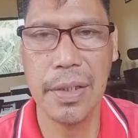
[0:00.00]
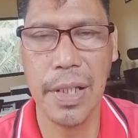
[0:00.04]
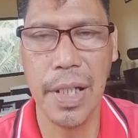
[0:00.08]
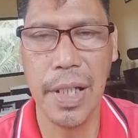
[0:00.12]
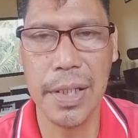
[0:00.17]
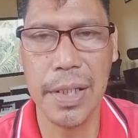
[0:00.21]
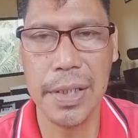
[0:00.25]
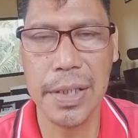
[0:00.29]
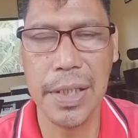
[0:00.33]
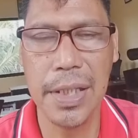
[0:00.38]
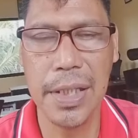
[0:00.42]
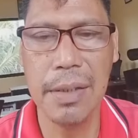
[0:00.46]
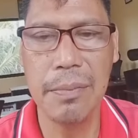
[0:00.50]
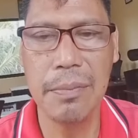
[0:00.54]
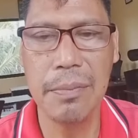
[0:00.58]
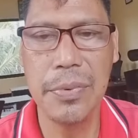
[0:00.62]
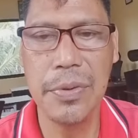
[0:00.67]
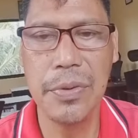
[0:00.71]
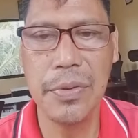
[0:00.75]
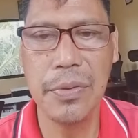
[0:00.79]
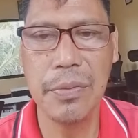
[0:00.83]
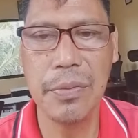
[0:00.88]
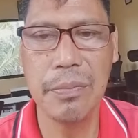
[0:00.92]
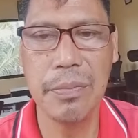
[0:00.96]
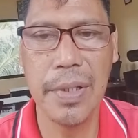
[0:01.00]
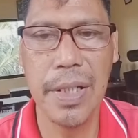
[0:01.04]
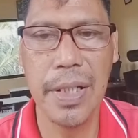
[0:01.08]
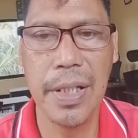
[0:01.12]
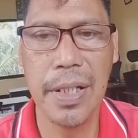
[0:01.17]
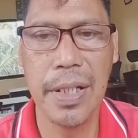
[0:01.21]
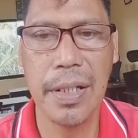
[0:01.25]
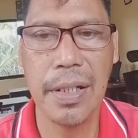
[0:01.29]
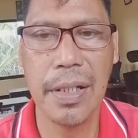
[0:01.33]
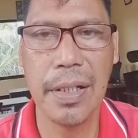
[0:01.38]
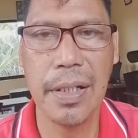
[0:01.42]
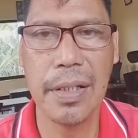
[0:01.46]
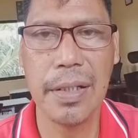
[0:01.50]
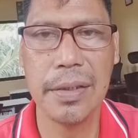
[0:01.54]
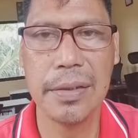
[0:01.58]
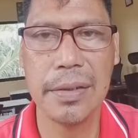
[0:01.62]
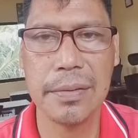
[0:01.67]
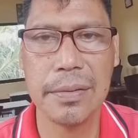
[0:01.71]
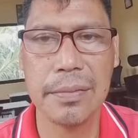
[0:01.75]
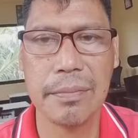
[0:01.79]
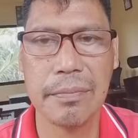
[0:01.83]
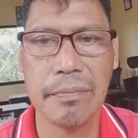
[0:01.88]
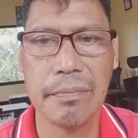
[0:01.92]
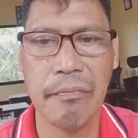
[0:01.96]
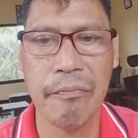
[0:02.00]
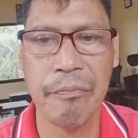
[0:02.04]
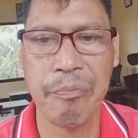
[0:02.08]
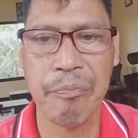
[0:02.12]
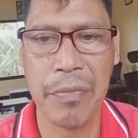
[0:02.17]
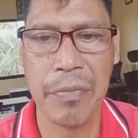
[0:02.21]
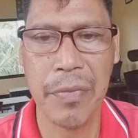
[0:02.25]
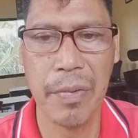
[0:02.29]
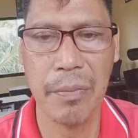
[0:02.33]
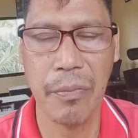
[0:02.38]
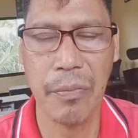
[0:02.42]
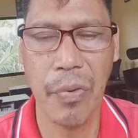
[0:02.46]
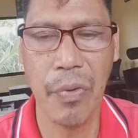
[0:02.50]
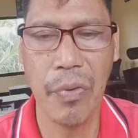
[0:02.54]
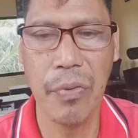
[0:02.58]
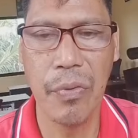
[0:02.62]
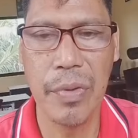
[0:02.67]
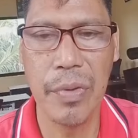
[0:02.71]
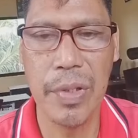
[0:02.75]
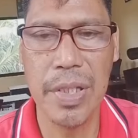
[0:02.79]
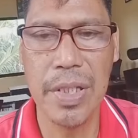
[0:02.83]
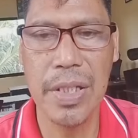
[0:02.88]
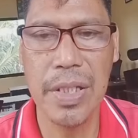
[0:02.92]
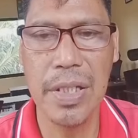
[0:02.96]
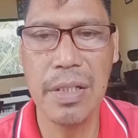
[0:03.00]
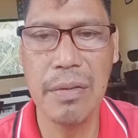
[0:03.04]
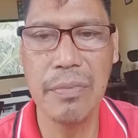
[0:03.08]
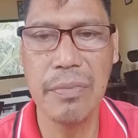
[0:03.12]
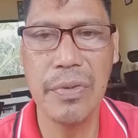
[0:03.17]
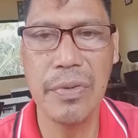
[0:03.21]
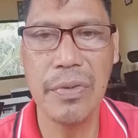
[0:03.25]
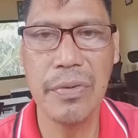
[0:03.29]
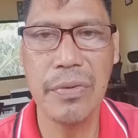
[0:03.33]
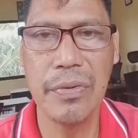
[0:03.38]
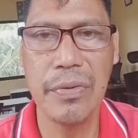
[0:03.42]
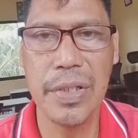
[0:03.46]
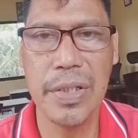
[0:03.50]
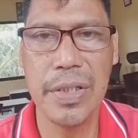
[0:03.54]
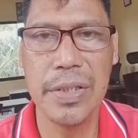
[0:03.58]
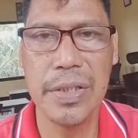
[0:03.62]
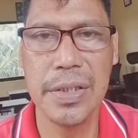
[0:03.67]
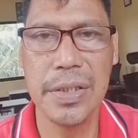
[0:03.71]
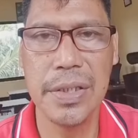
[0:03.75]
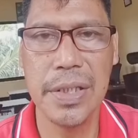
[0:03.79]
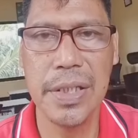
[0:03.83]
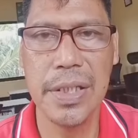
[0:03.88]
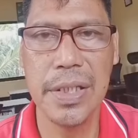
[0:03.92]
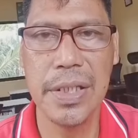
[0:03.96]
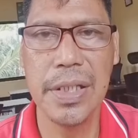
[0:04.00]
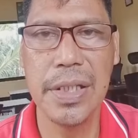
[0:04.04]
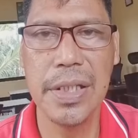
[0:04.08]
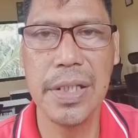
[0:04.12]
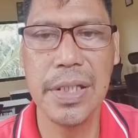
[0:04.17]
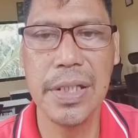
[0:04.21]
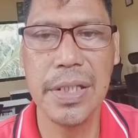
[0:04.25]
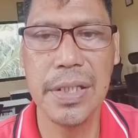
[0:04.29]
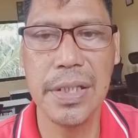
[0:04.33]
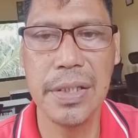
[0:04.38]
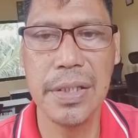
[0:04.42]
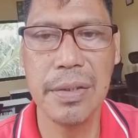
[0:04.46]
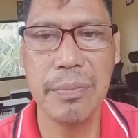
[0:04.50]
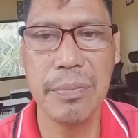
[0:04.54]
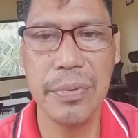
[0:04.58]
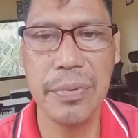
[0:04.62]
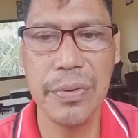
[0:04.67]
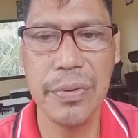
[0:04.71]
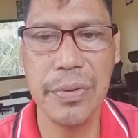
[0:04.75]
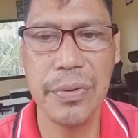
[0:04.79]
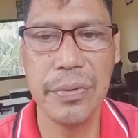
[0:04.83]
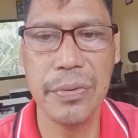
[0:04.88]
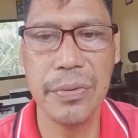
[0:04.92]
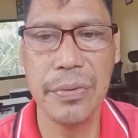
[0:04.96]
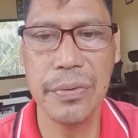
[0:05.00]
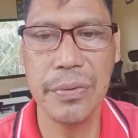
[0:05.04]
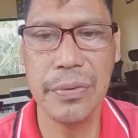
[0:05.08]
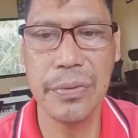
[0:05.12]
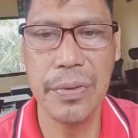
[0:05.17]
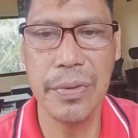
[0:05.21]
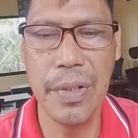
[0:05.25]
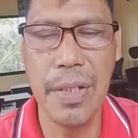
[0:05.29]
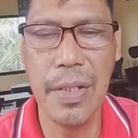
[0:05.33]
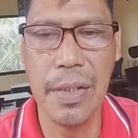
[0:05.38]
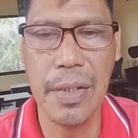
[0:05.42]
I give you my heart forever and ever.